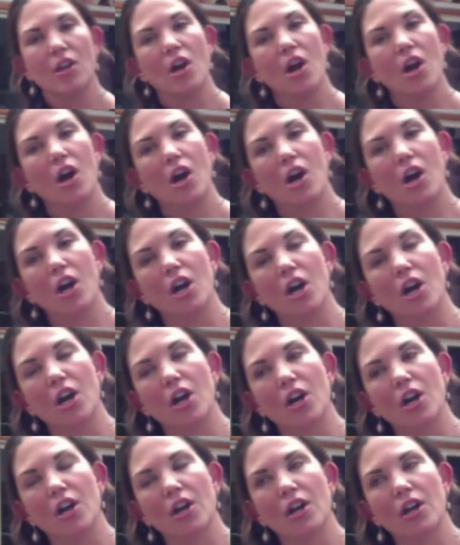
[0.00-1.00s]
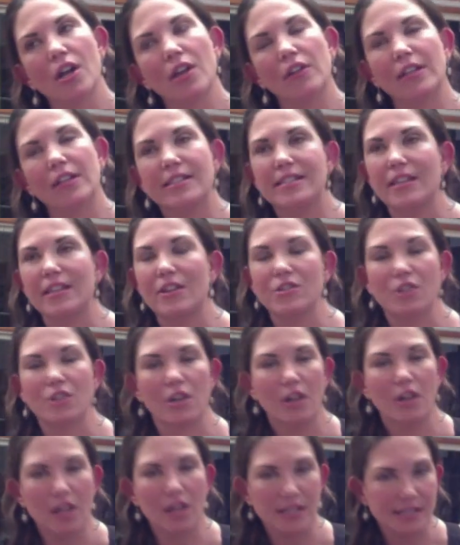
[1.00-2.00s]
are, let's say there's
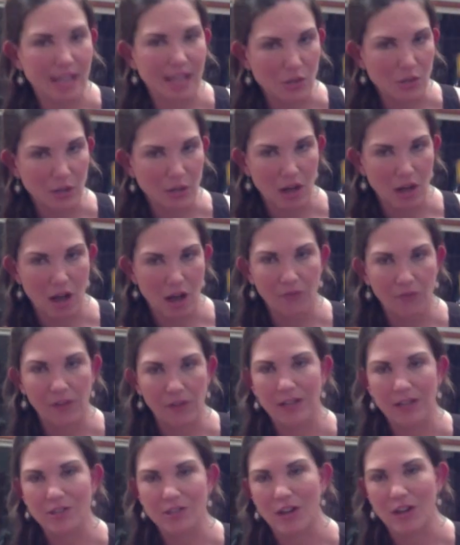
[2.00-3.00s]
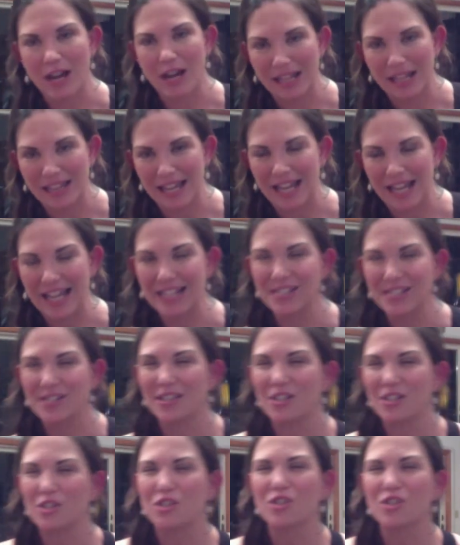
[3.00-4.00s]
a scheduling conflict or anything,
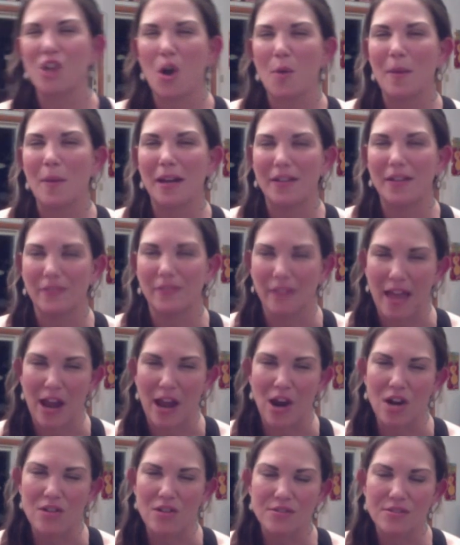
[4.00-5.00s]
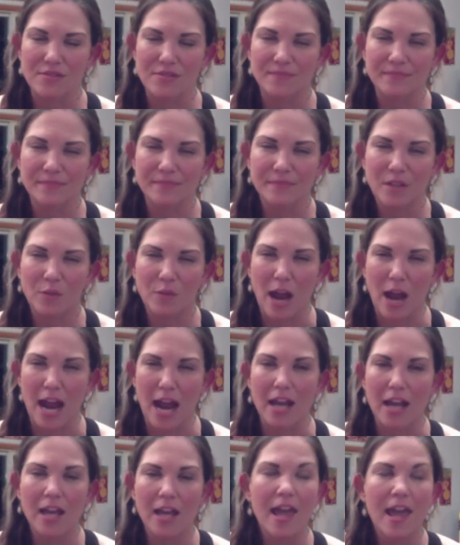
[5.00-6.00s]
there's so many layers, right?
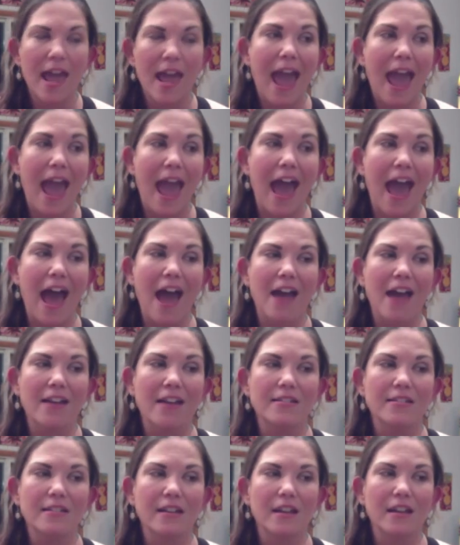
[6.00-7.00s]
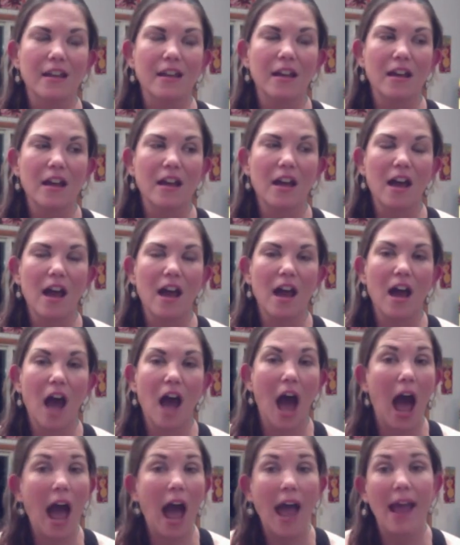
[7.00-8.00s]
And
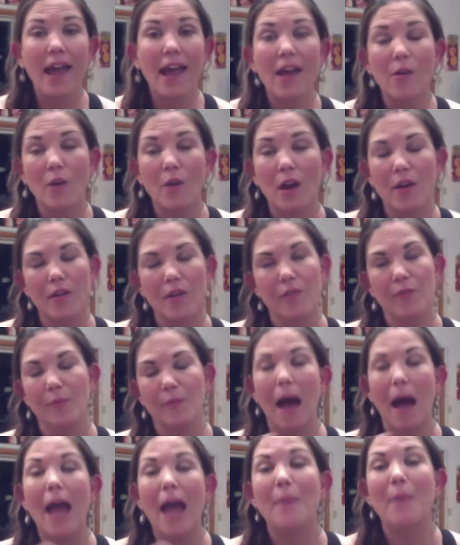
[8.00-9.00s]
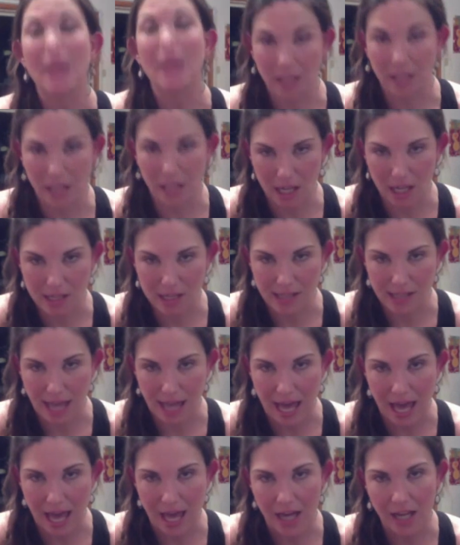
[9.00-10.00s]
my opinion is that